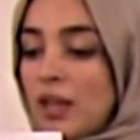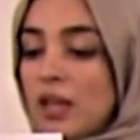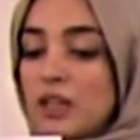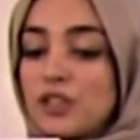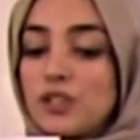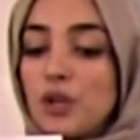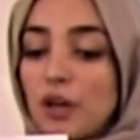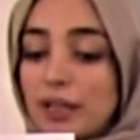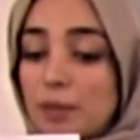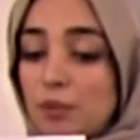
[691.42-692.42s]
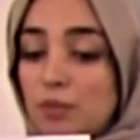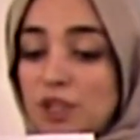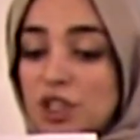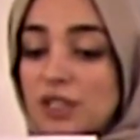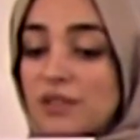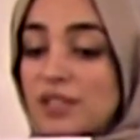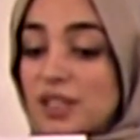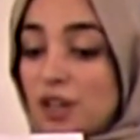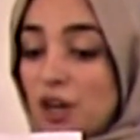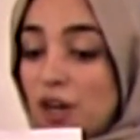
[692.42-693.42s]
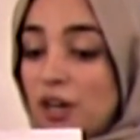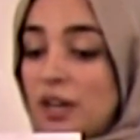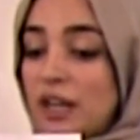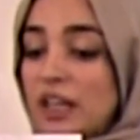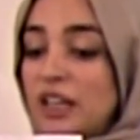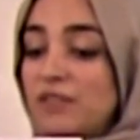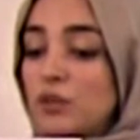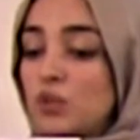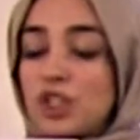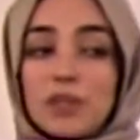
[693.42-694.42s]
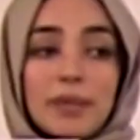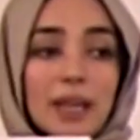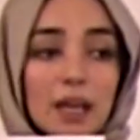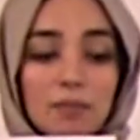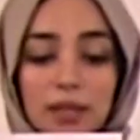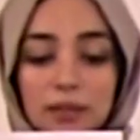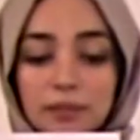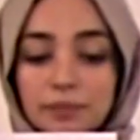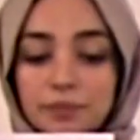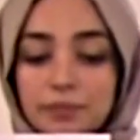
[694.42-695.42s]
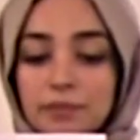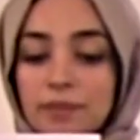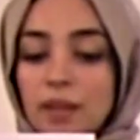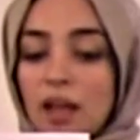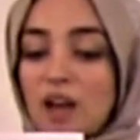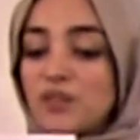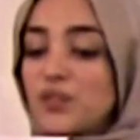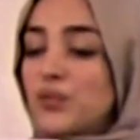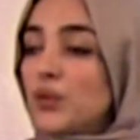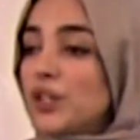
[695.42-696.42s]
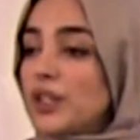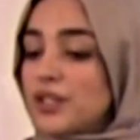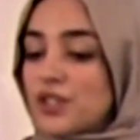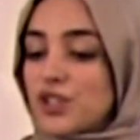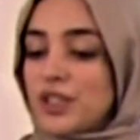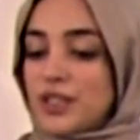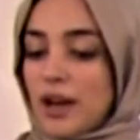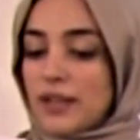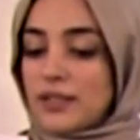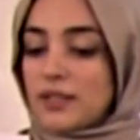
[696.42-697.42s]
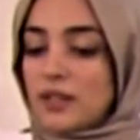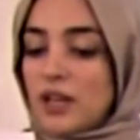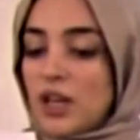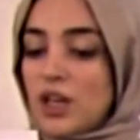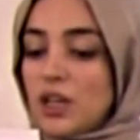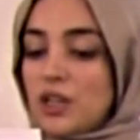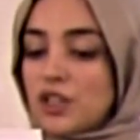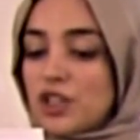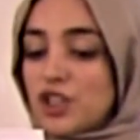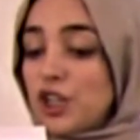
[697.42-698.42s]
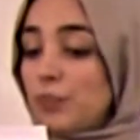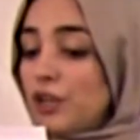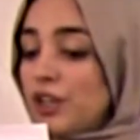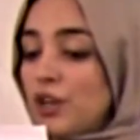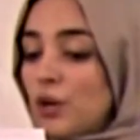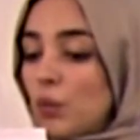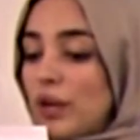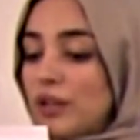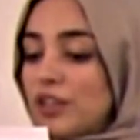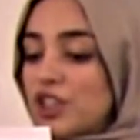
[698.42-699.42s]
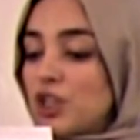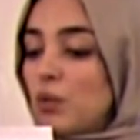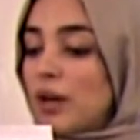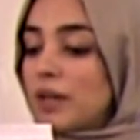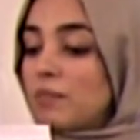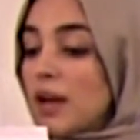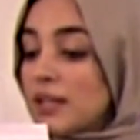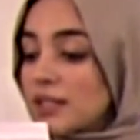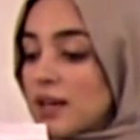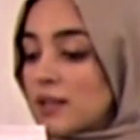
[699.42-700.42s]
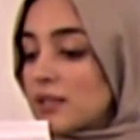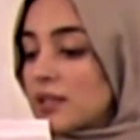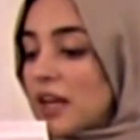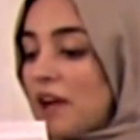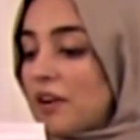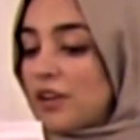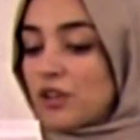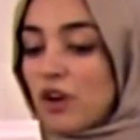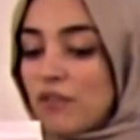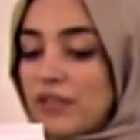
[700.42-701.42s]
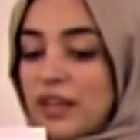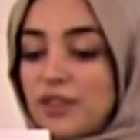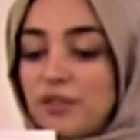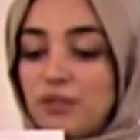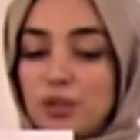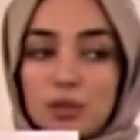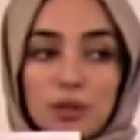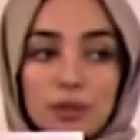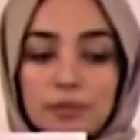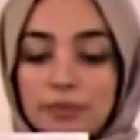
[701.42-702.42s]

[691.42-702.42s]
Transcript: He could not get permission to visit her, even when she became ill. After 4 years, she died. She put in her will that she wanted my son to carry her coffin at the funeral.